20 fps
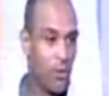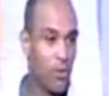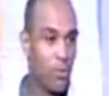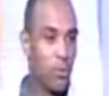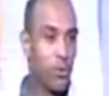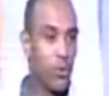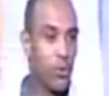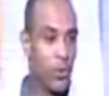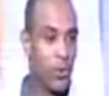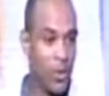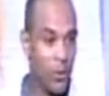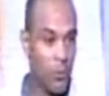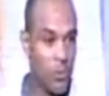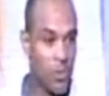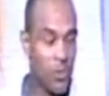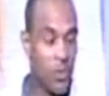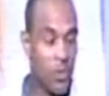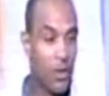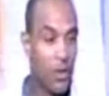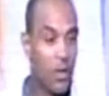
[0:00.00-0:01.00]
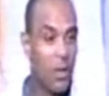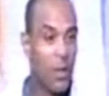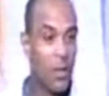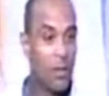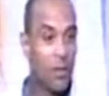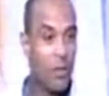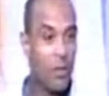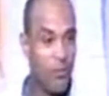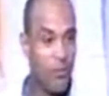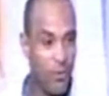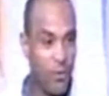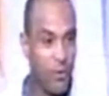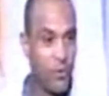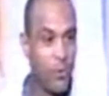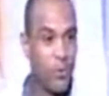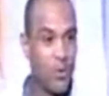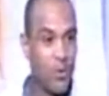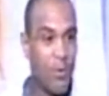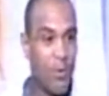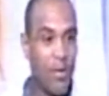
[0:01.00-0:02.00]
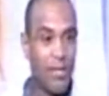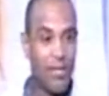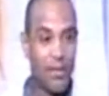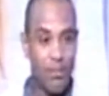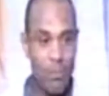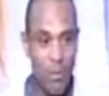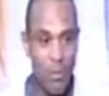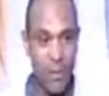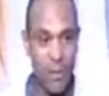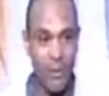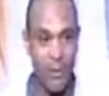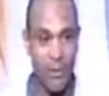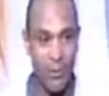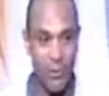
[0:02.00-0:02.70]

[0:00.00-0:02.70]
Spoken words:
pronouns refer to them as male,